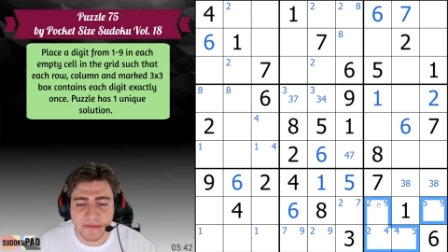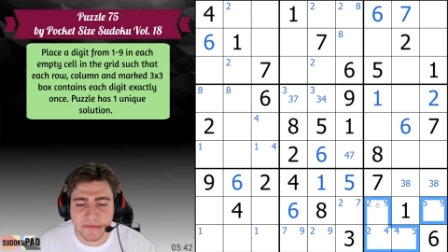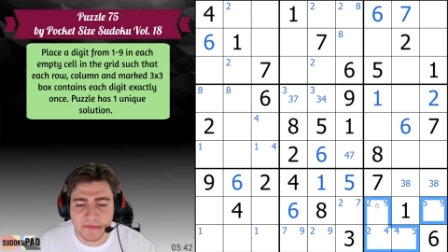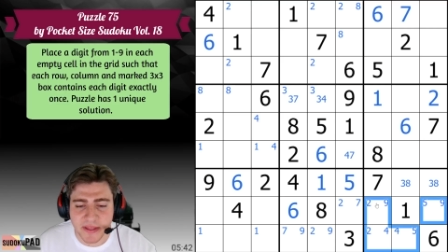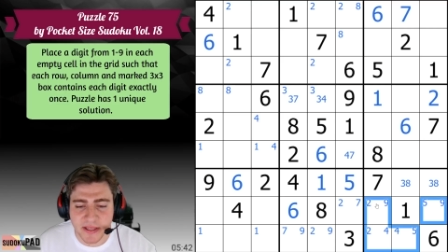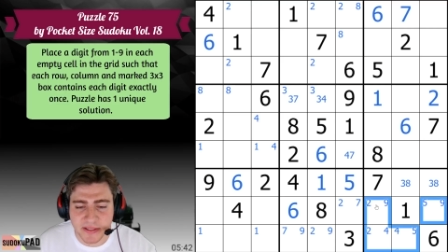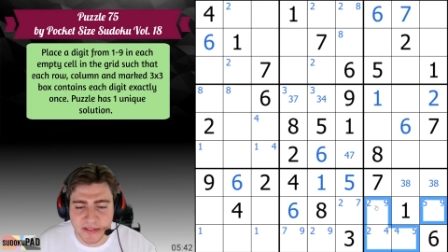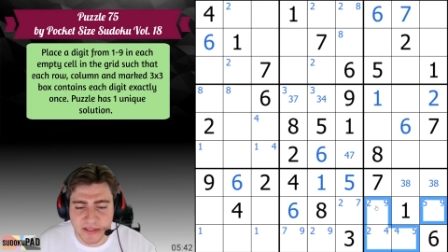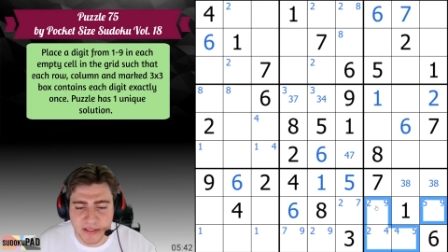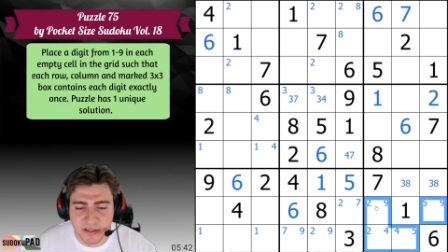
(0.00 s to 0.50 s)

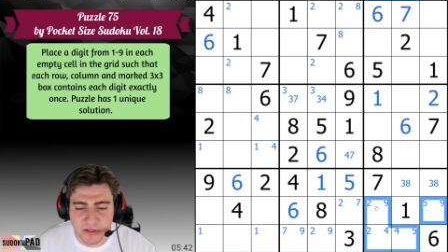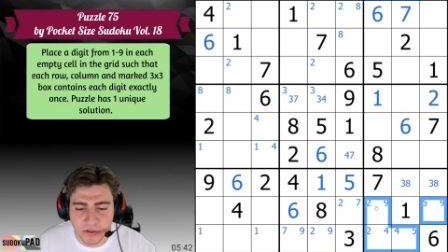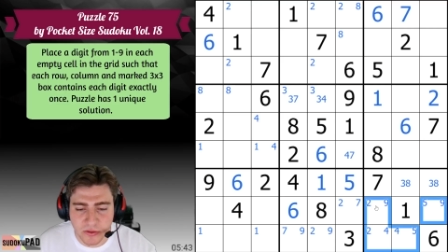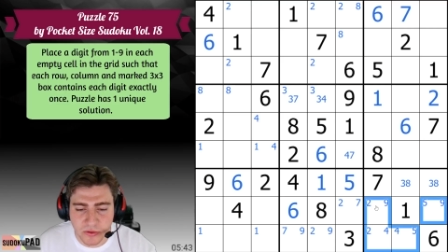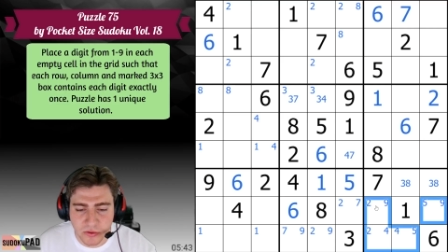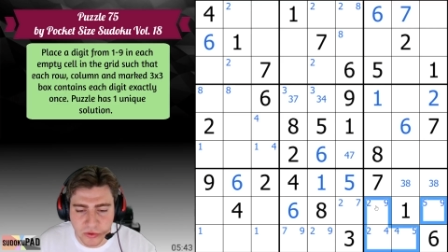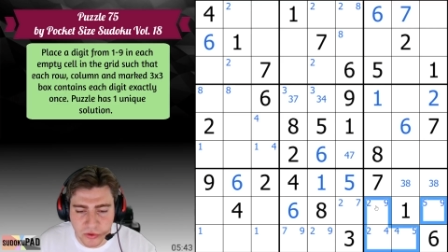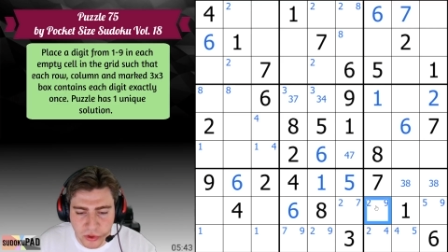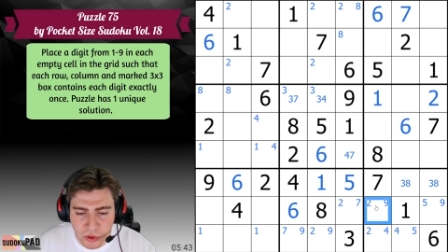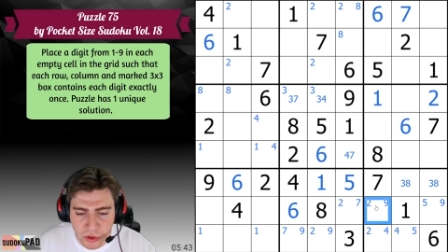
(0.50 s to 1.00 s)
This is
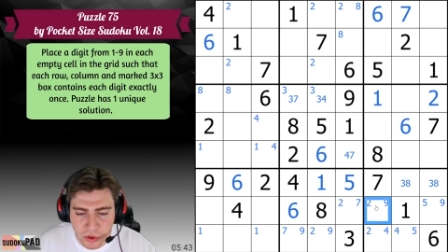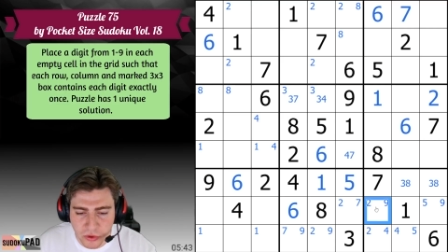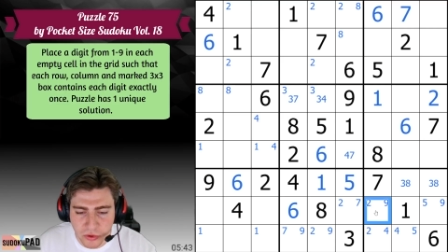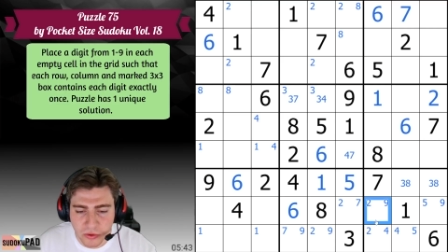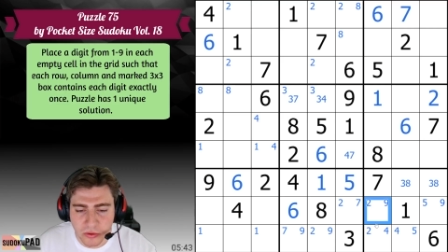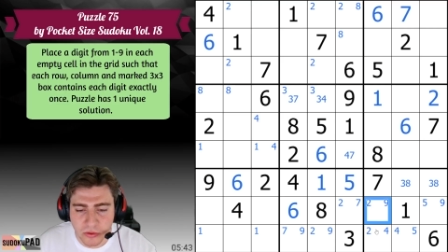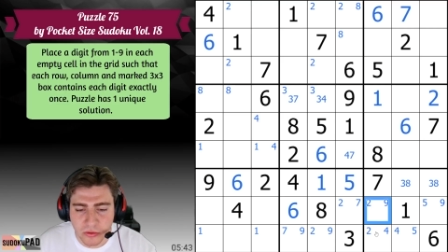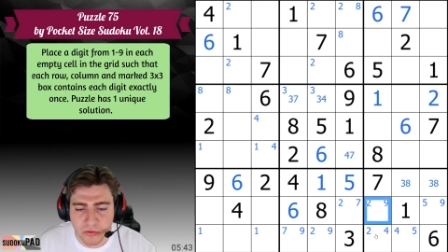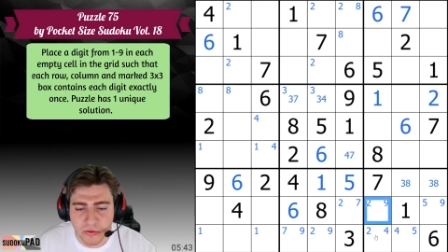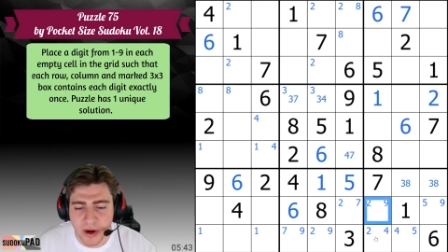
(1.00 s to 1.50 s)

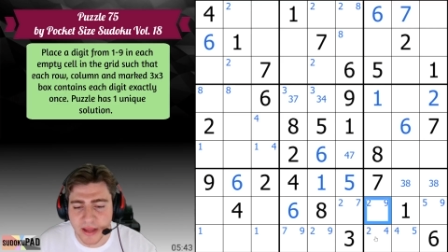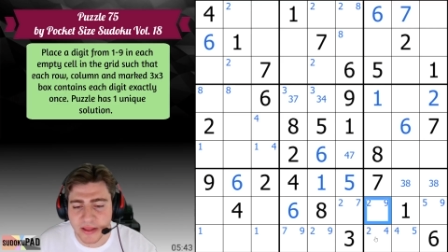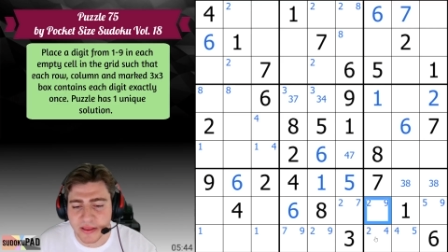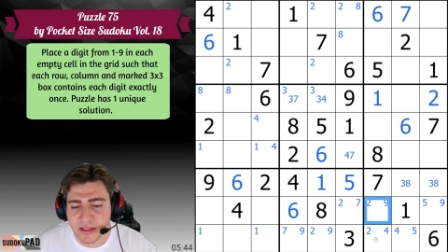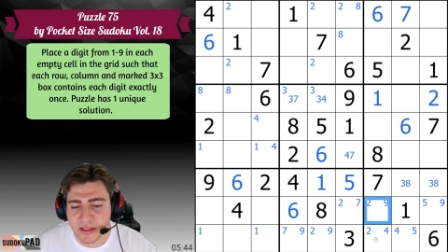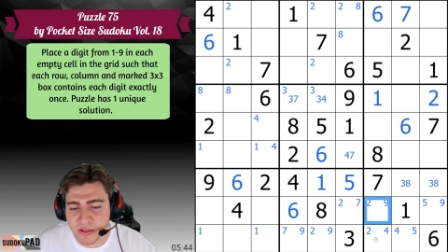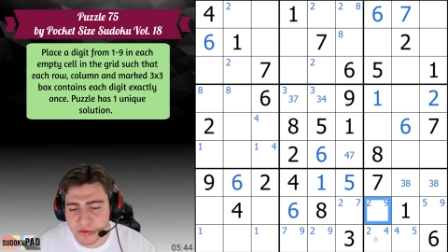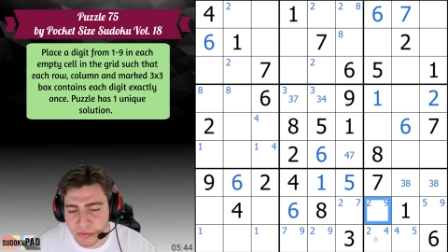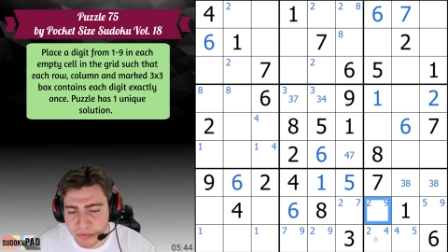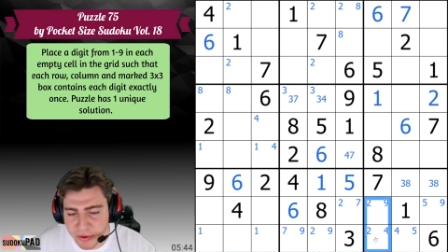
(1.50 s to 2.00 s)
2, right?
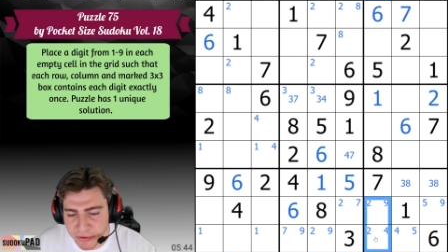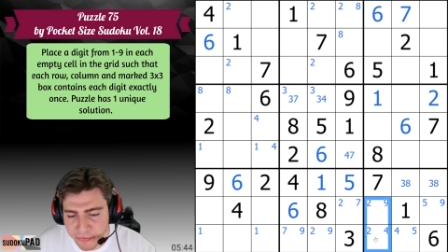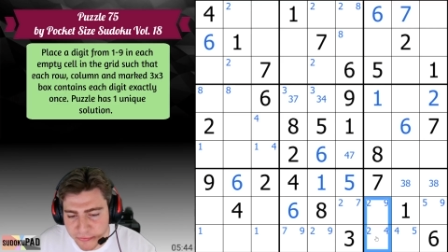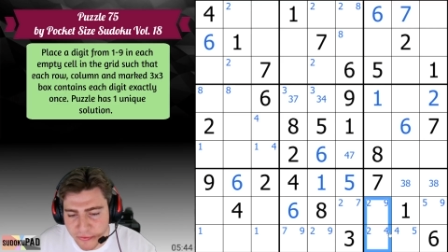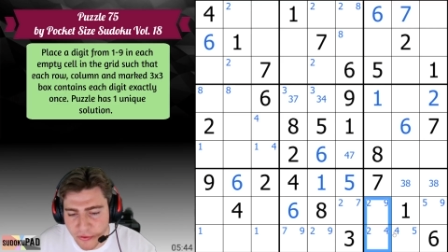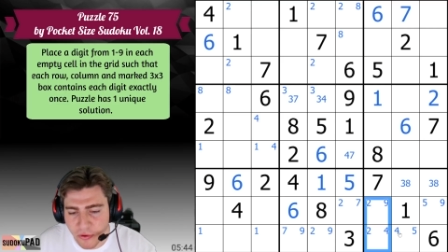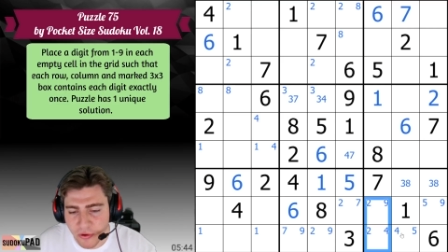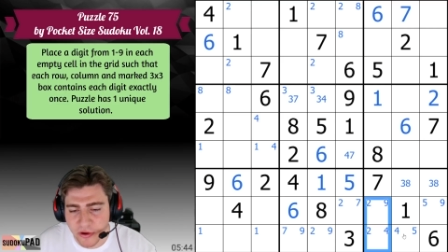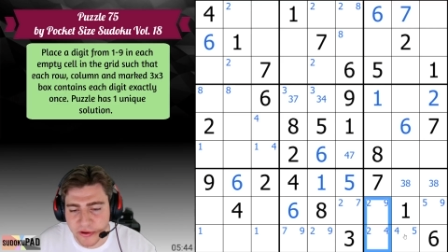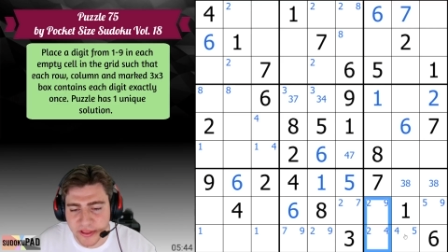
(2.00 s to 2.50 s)
This would be
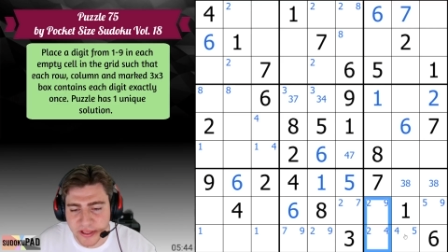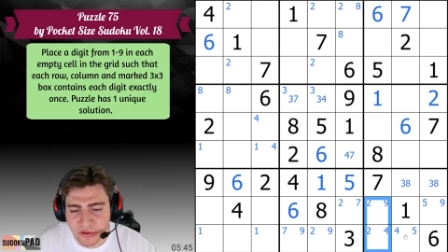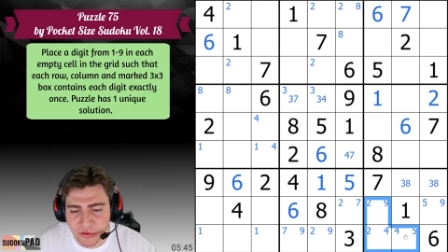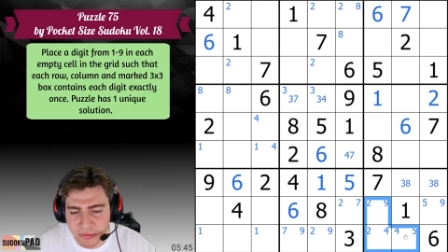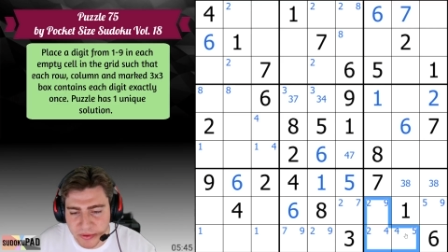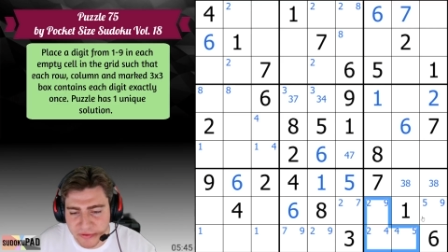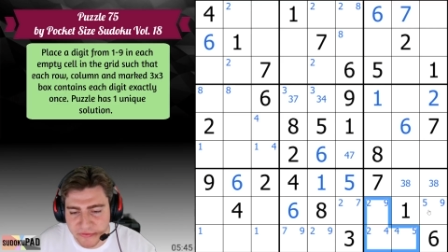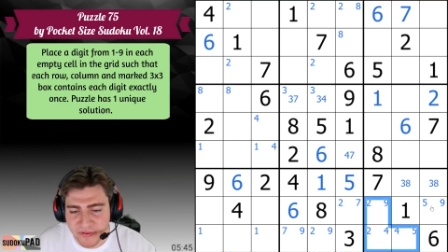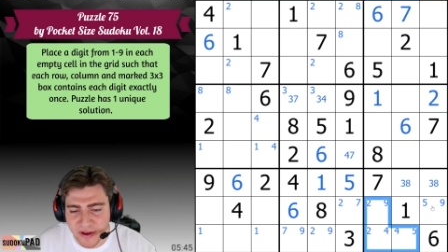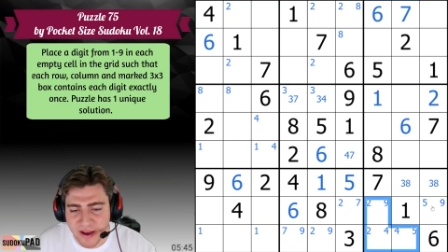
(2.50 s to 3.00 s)
4, this would
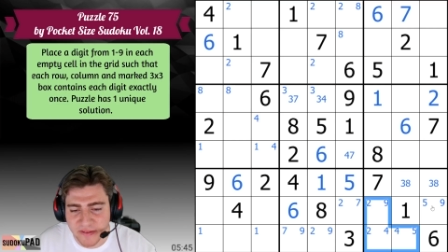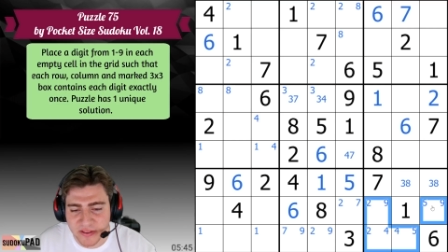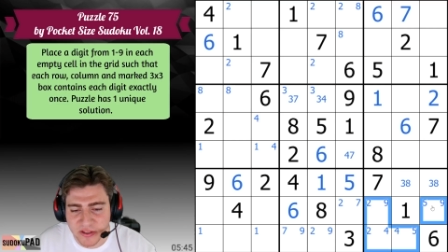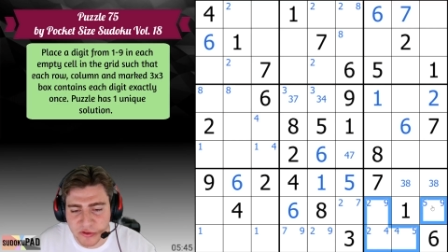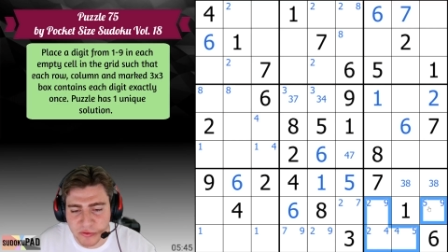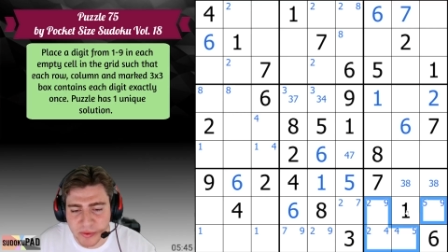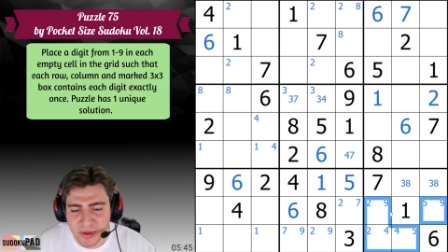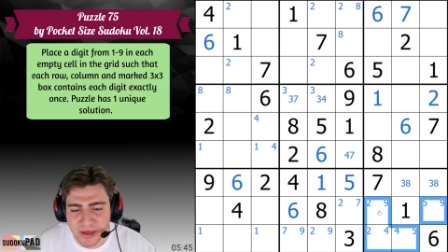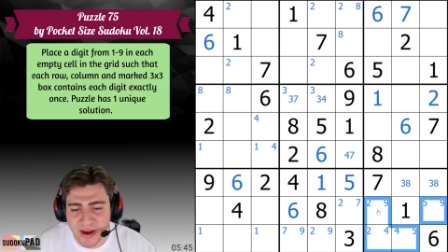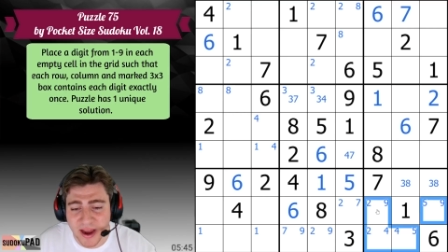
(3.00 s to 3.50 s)
be 5, this
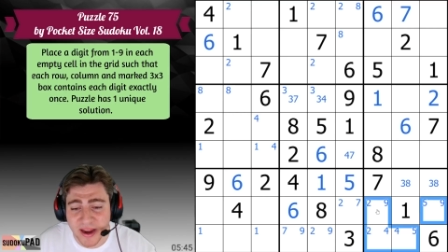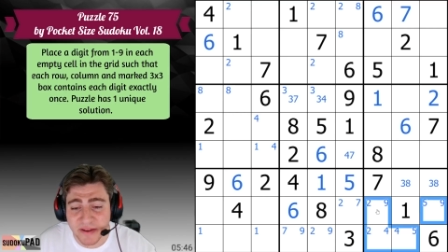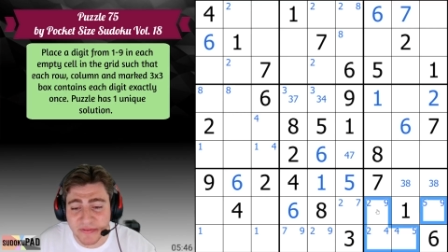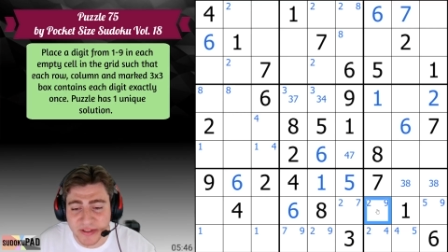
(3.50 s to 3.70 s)
would be 9.